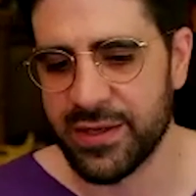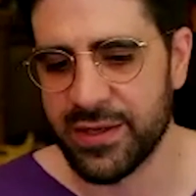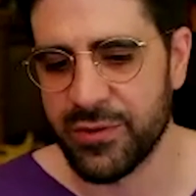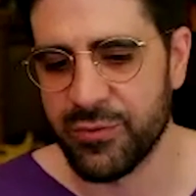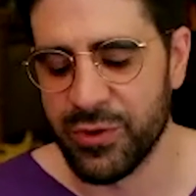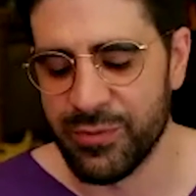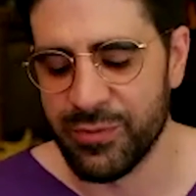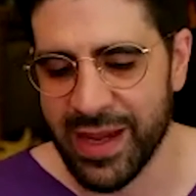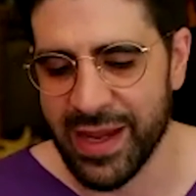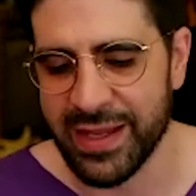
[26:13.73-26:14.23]

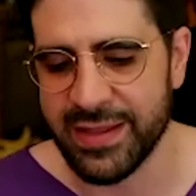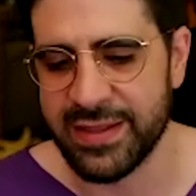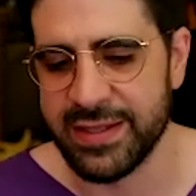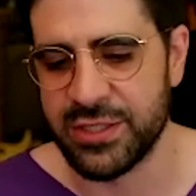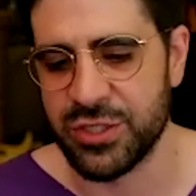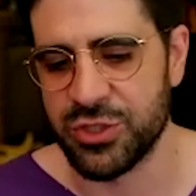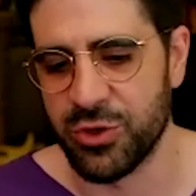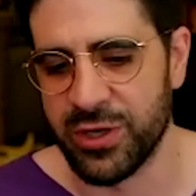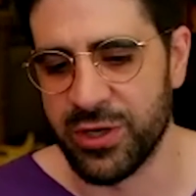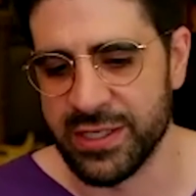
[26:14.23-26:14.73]
we made the
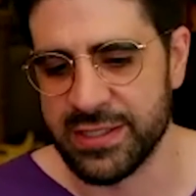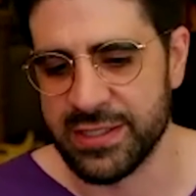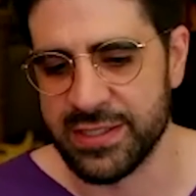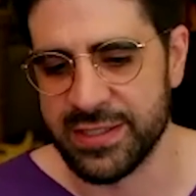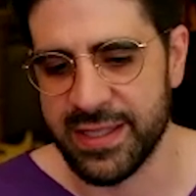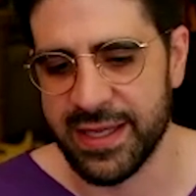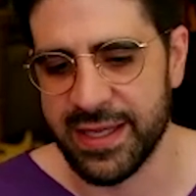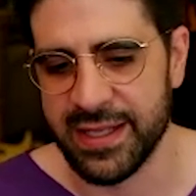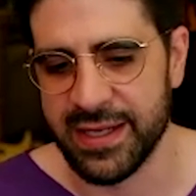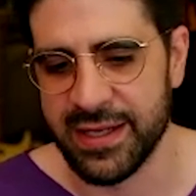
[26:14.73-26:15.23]
choice
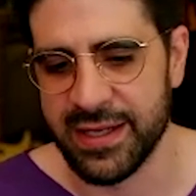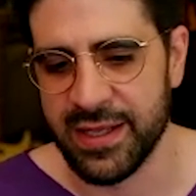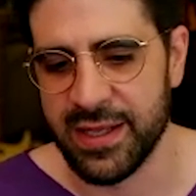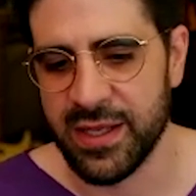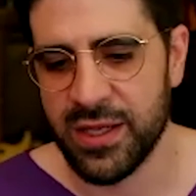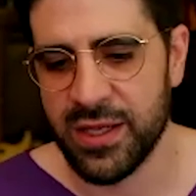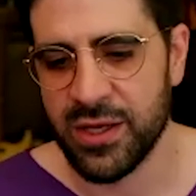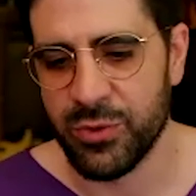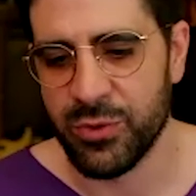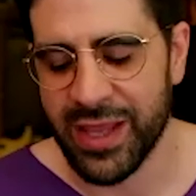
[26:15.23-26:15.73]
that
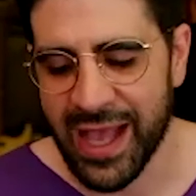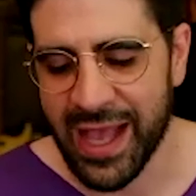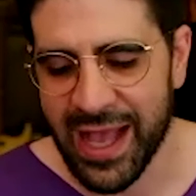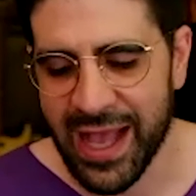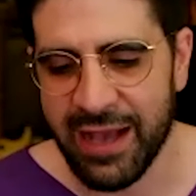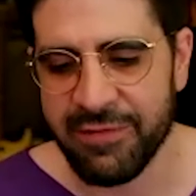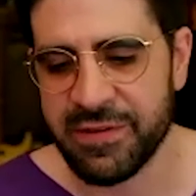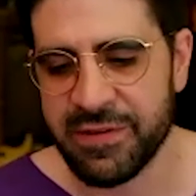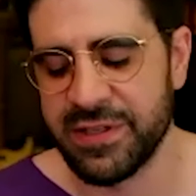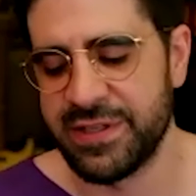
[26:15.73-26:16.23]
we
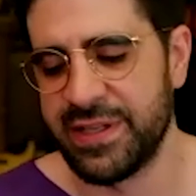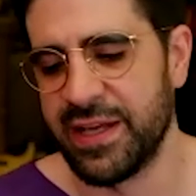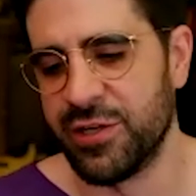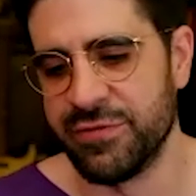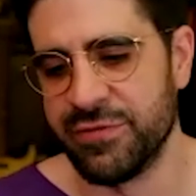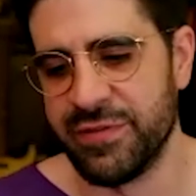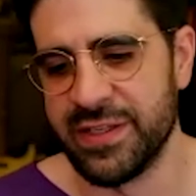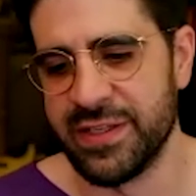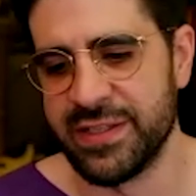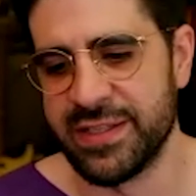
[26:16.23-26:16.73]
have to
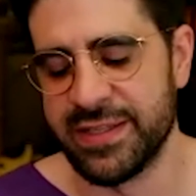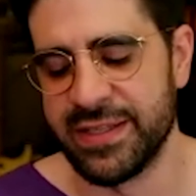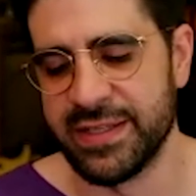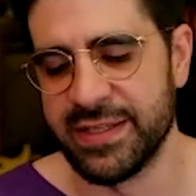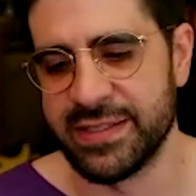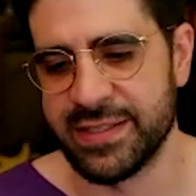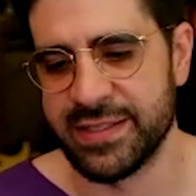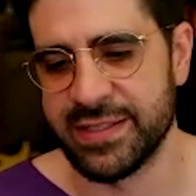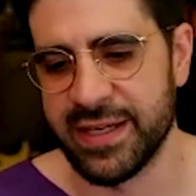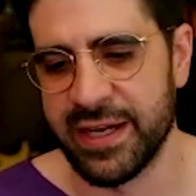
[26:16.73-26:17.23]
delve into
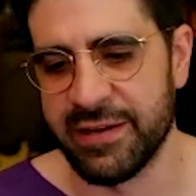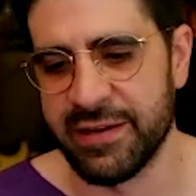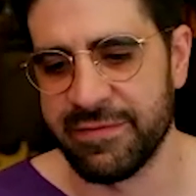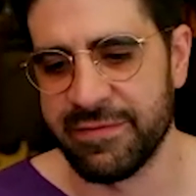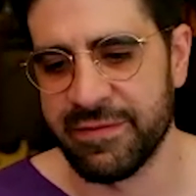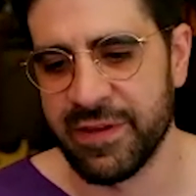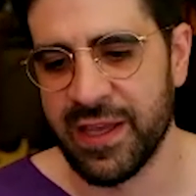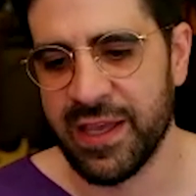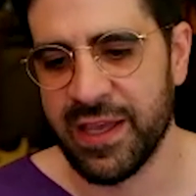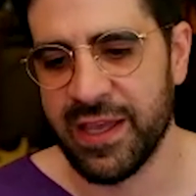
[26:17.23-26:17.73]
this stuff
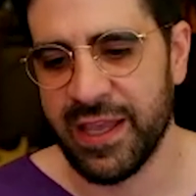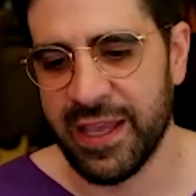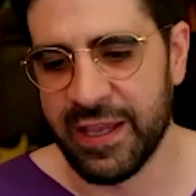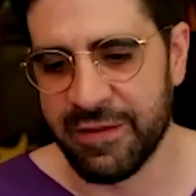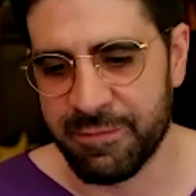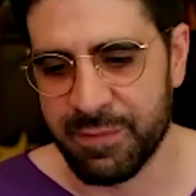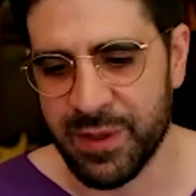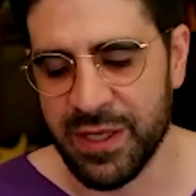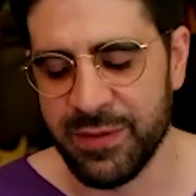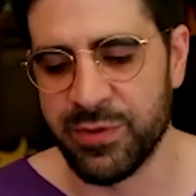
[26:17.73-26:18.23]

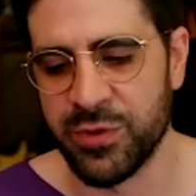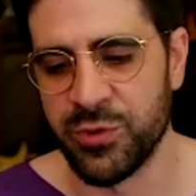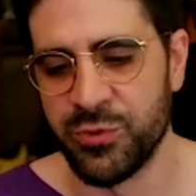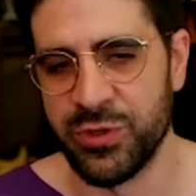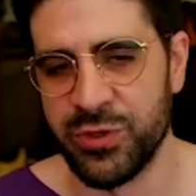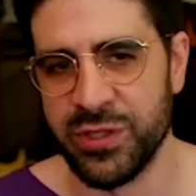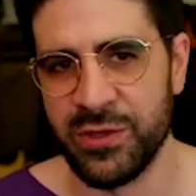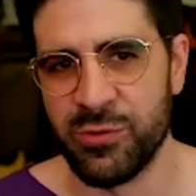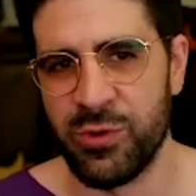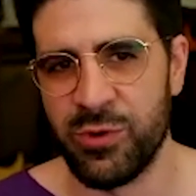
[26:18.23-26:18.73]
if people
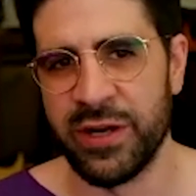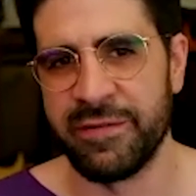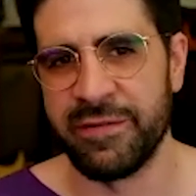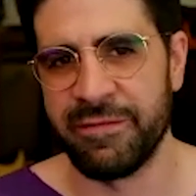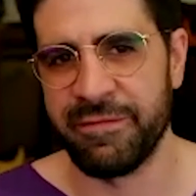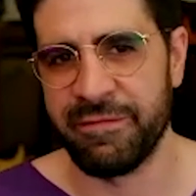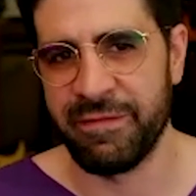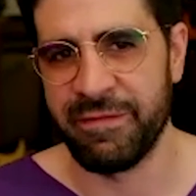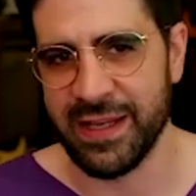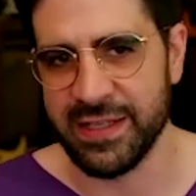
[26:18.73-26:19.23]
really want to
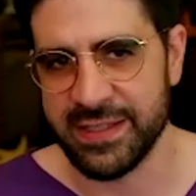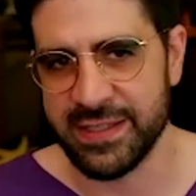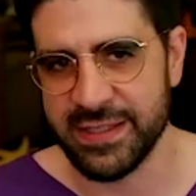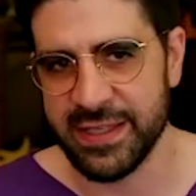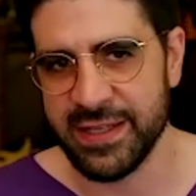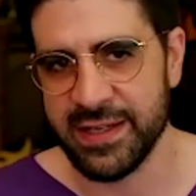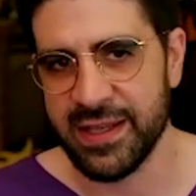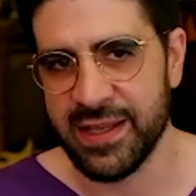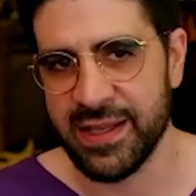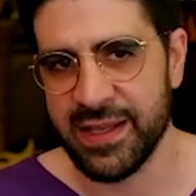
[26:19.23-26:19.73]
face
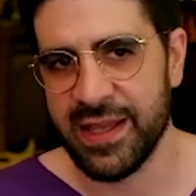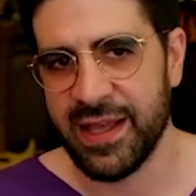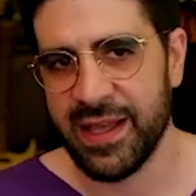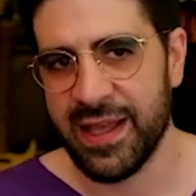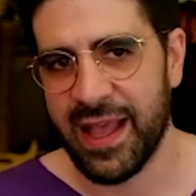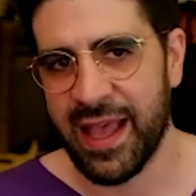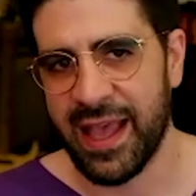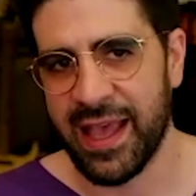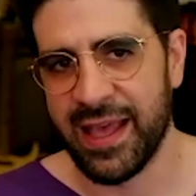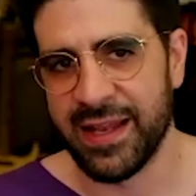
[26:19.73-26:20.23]
it
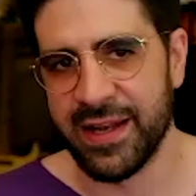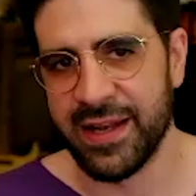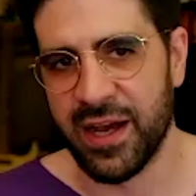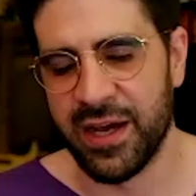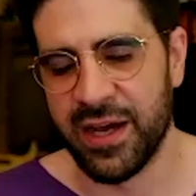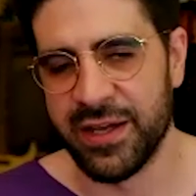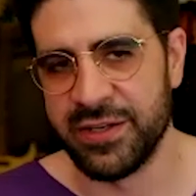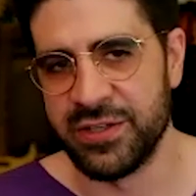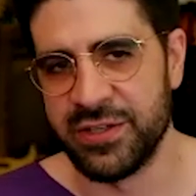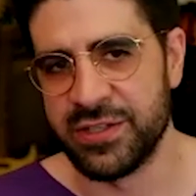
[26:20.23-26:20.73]
and
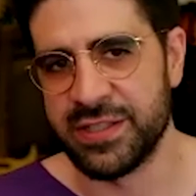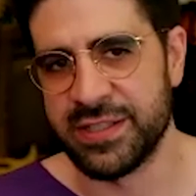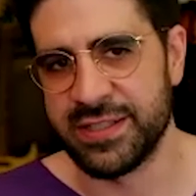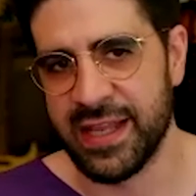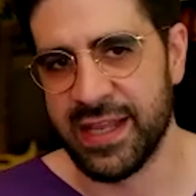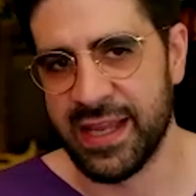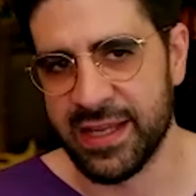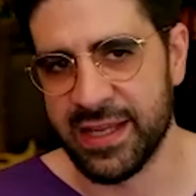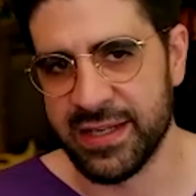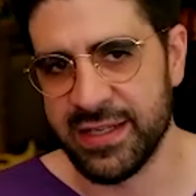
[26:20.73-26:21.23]

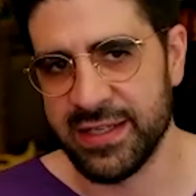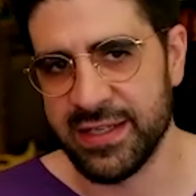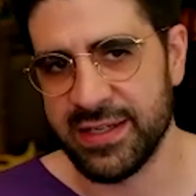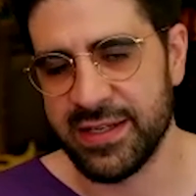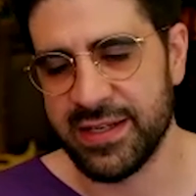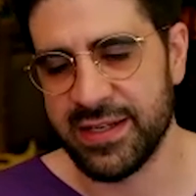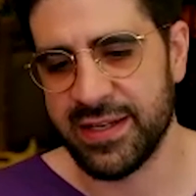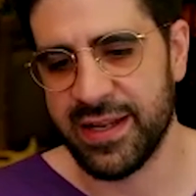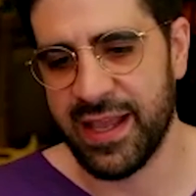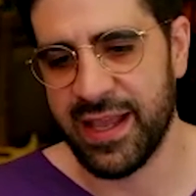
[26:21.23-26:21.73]
understand it
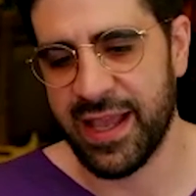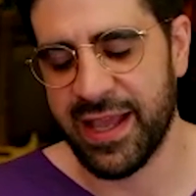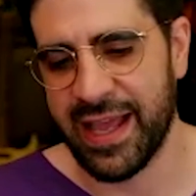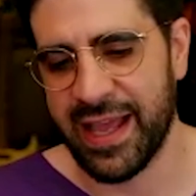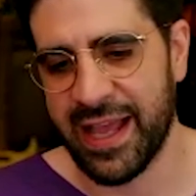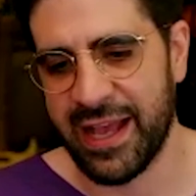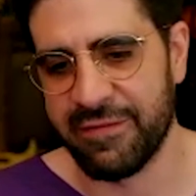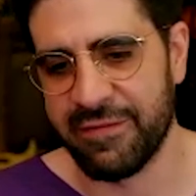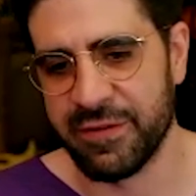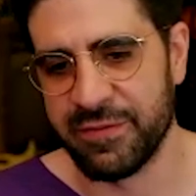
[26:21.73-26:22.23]
and
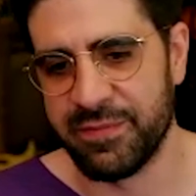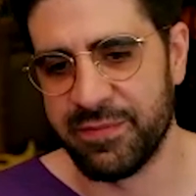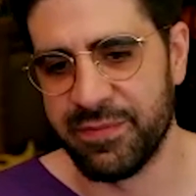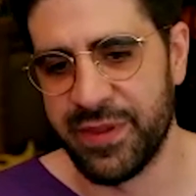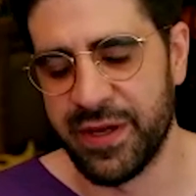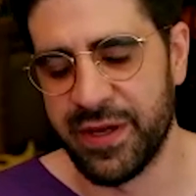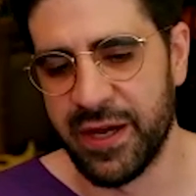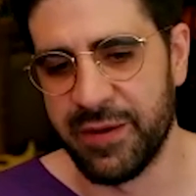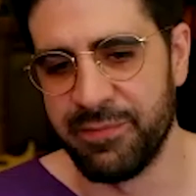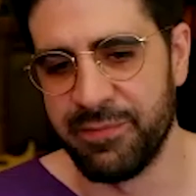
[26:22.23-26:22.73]
have a,
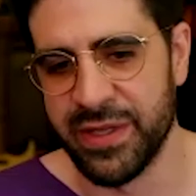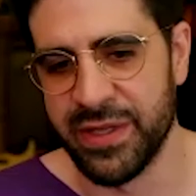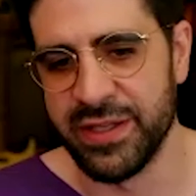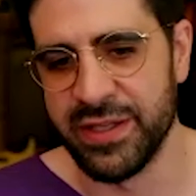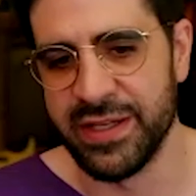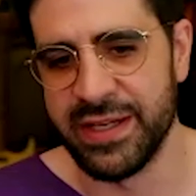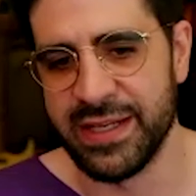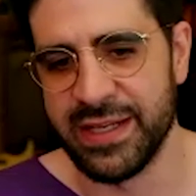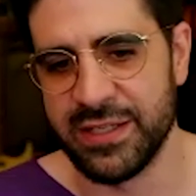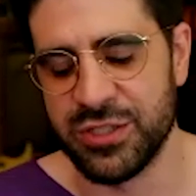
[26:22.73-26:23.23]
the
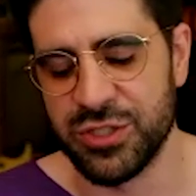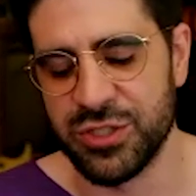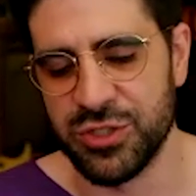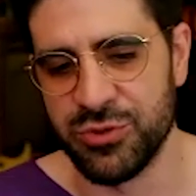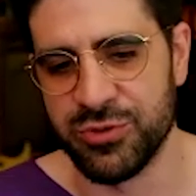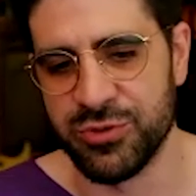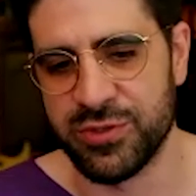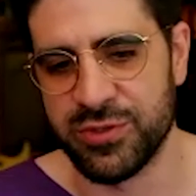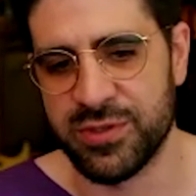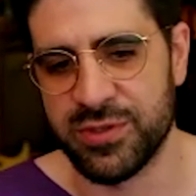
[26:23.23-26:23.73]
ability
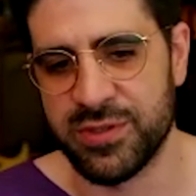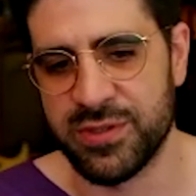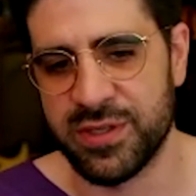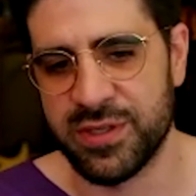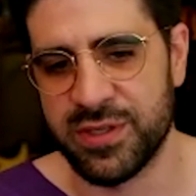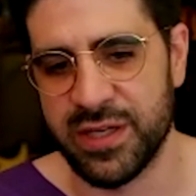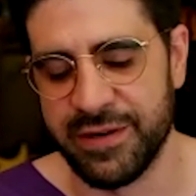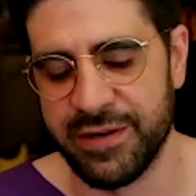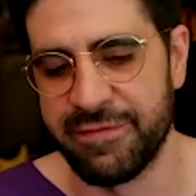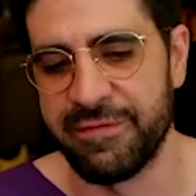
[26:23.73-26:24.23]
to
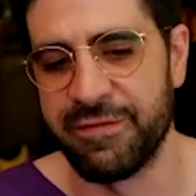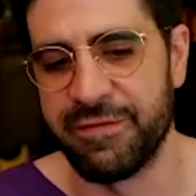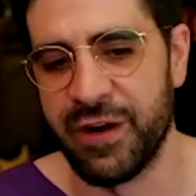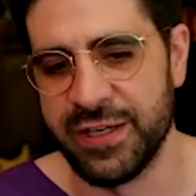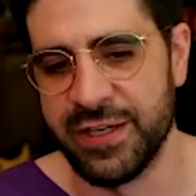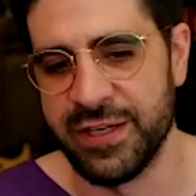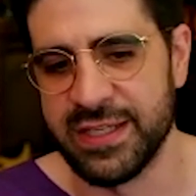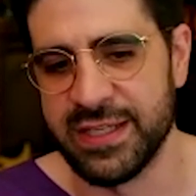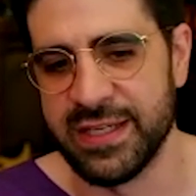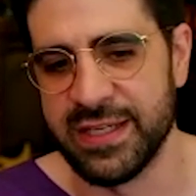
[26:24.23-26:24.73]

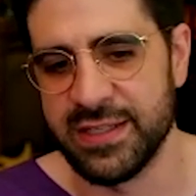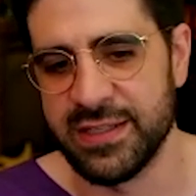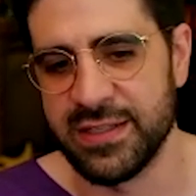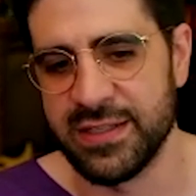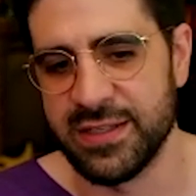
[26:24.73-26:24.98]
confront it